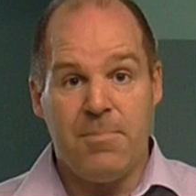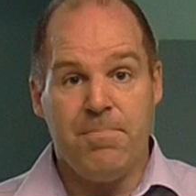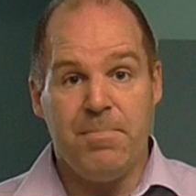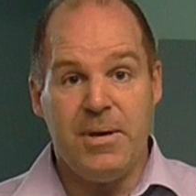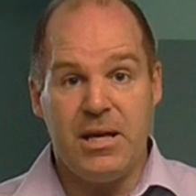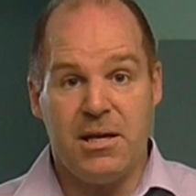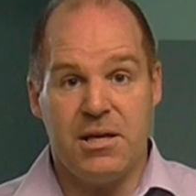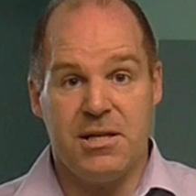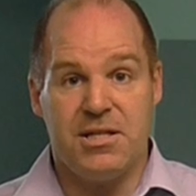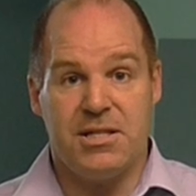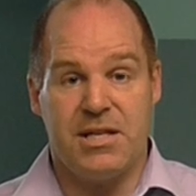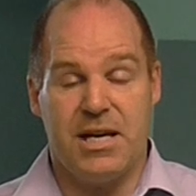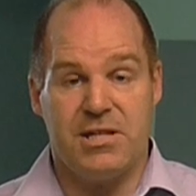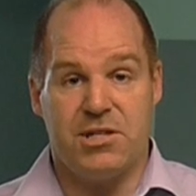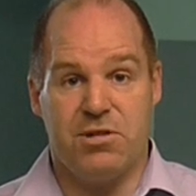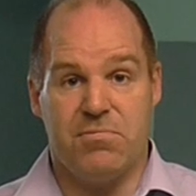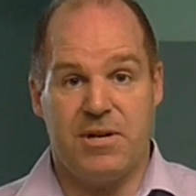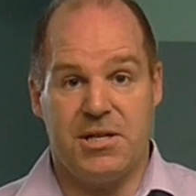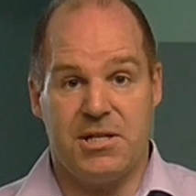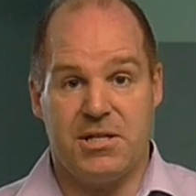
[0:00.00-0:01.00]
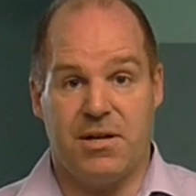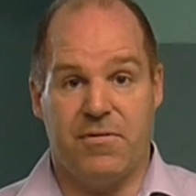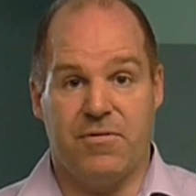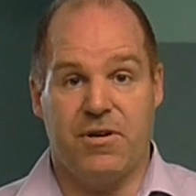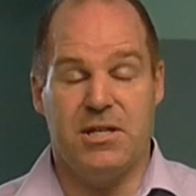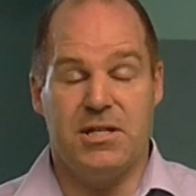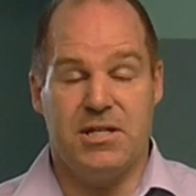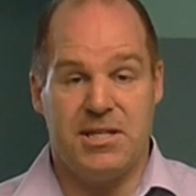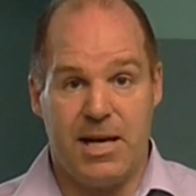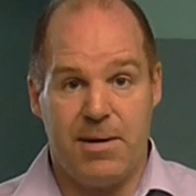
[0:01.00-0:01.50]
because there's a risk
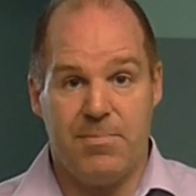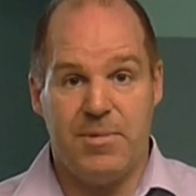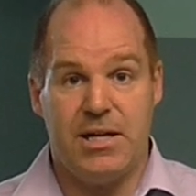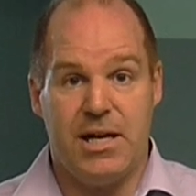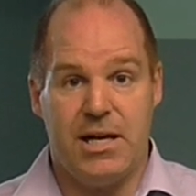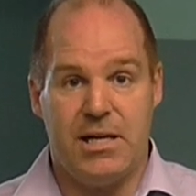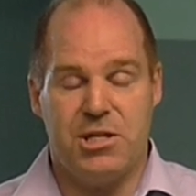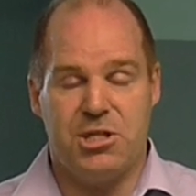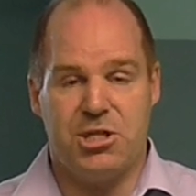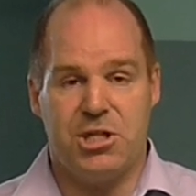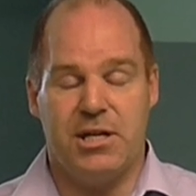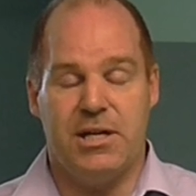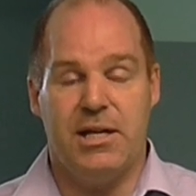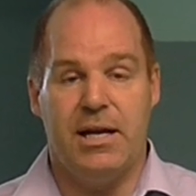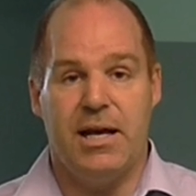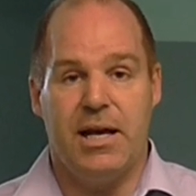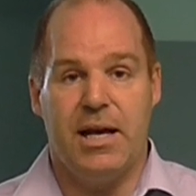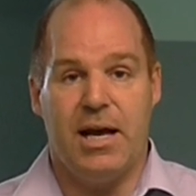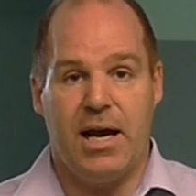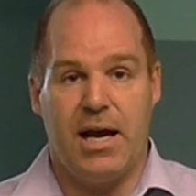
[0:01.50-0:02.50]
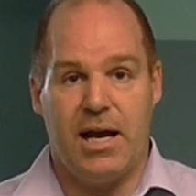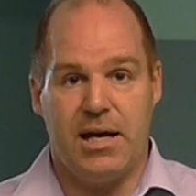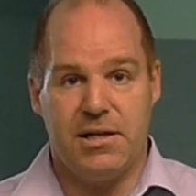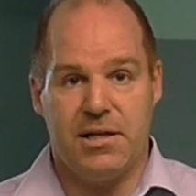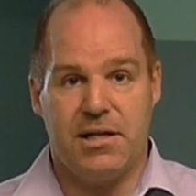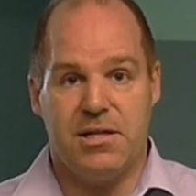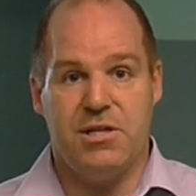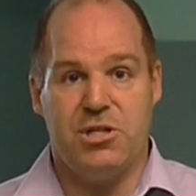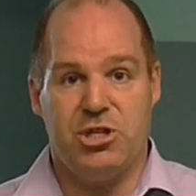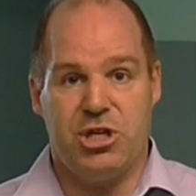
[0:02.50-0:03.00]
of contamination
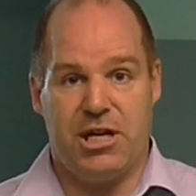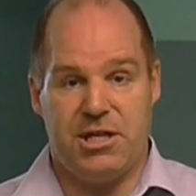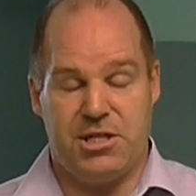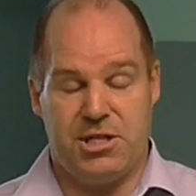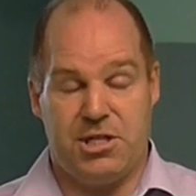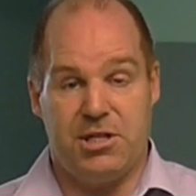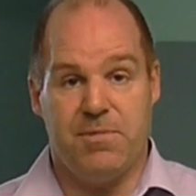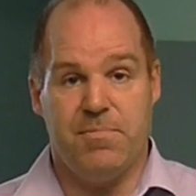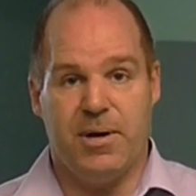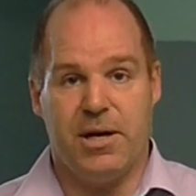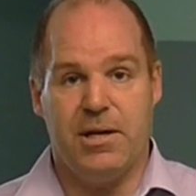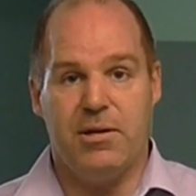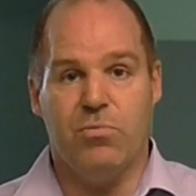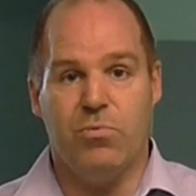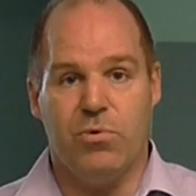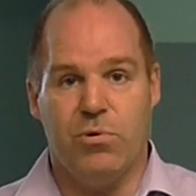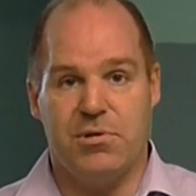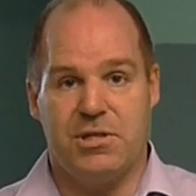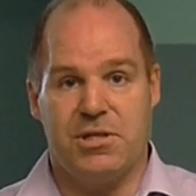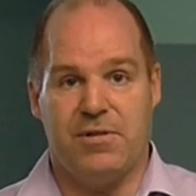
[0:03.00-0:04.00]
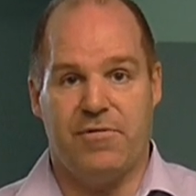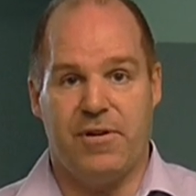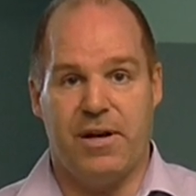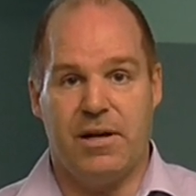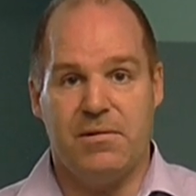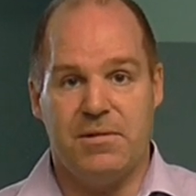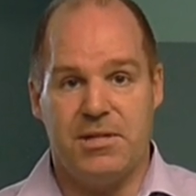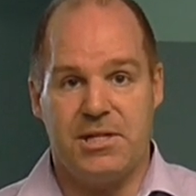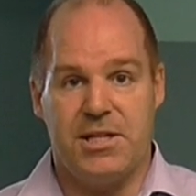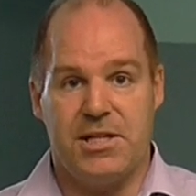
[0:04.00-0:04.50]
and congestion by the water
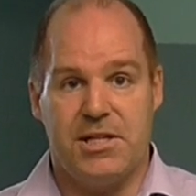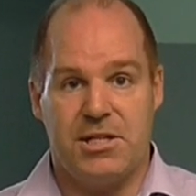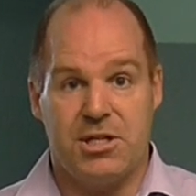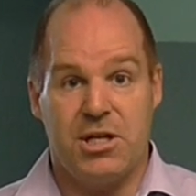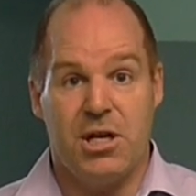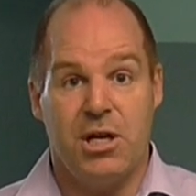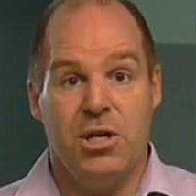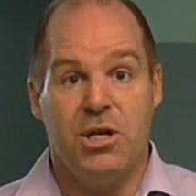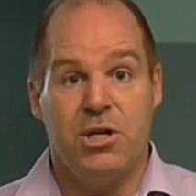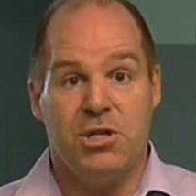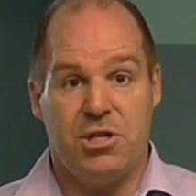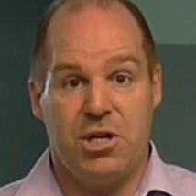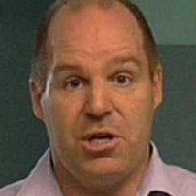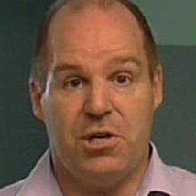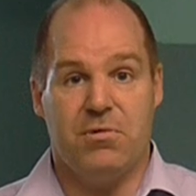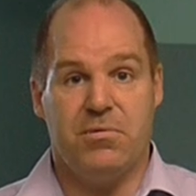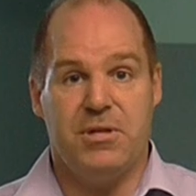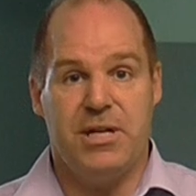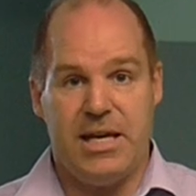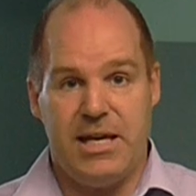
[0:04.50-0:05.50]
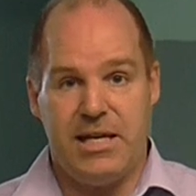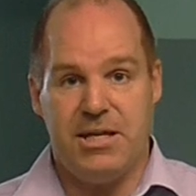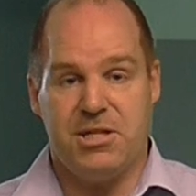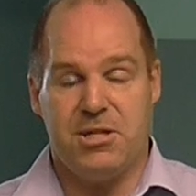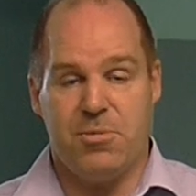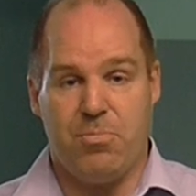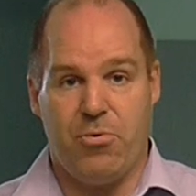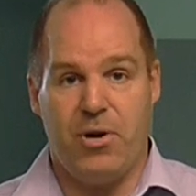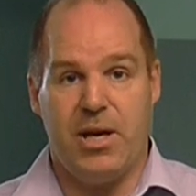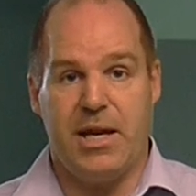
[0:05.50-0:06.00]
fountains. So you'll need
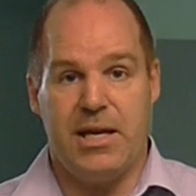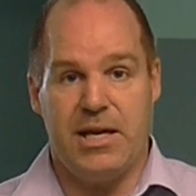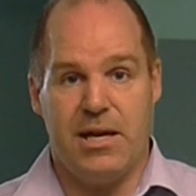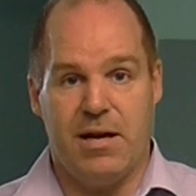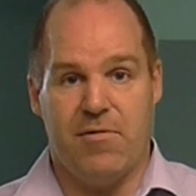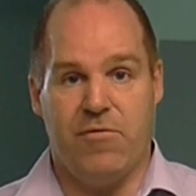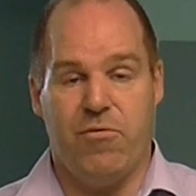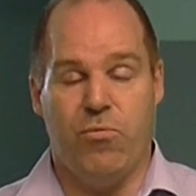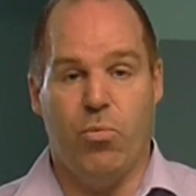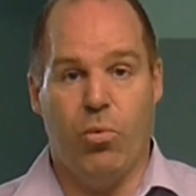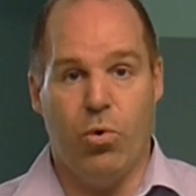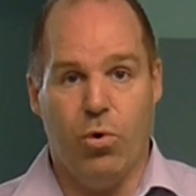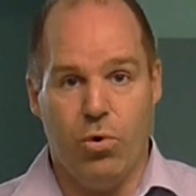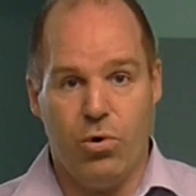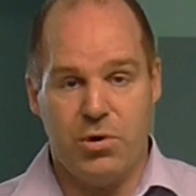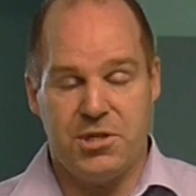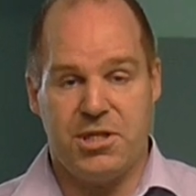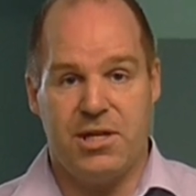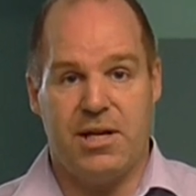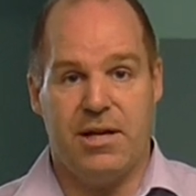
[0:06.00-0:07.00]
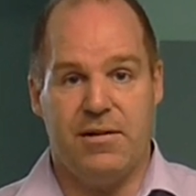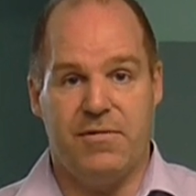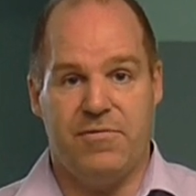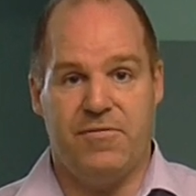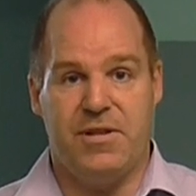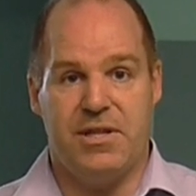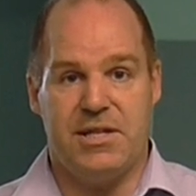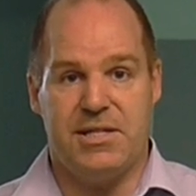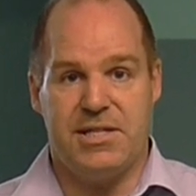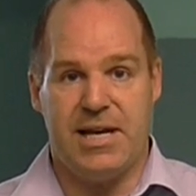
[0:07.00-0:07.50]
to bring enough water
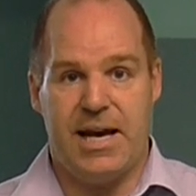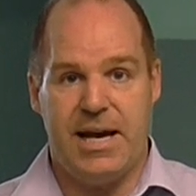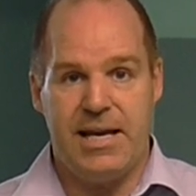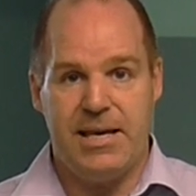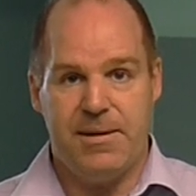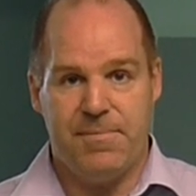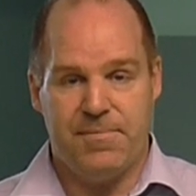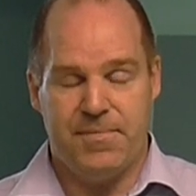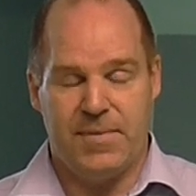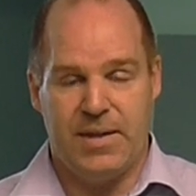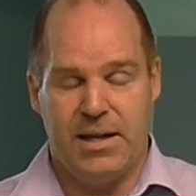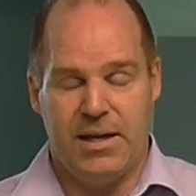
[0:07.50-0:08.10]
for the day.